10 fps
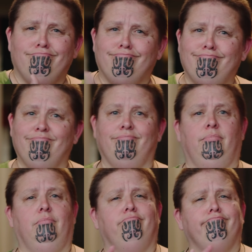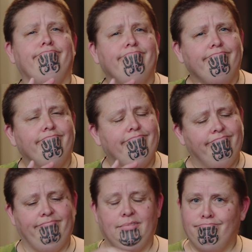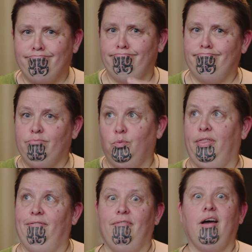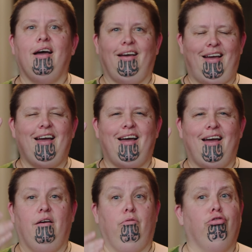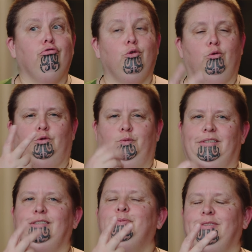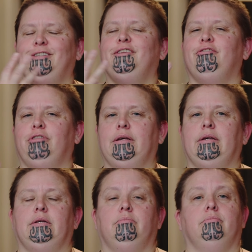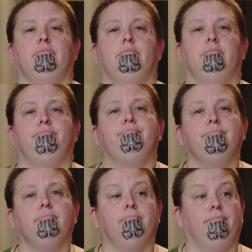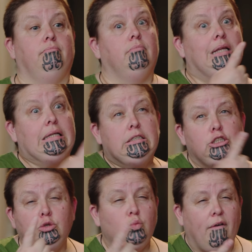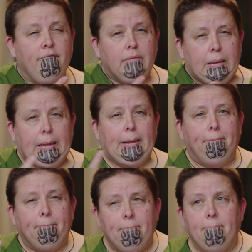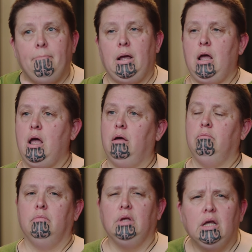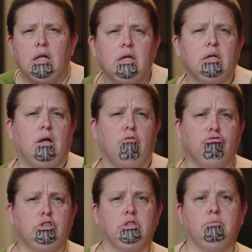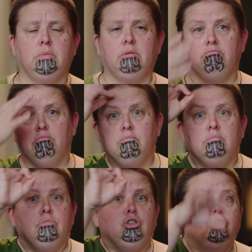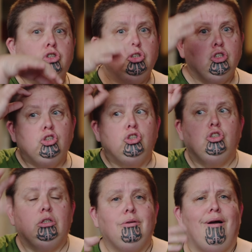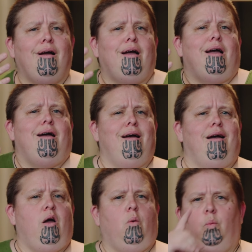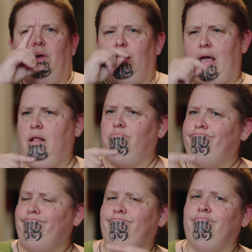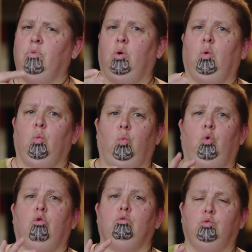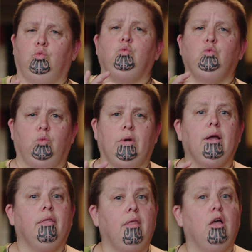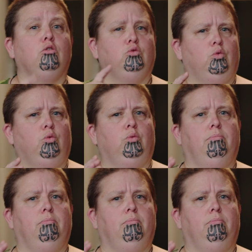I would like to thank you all for your continued engagement with Whaikaha throughout 2023. Each piece of feedback, encouragement, and suggestion on how we can continue to work together to improve outcomes for disabled people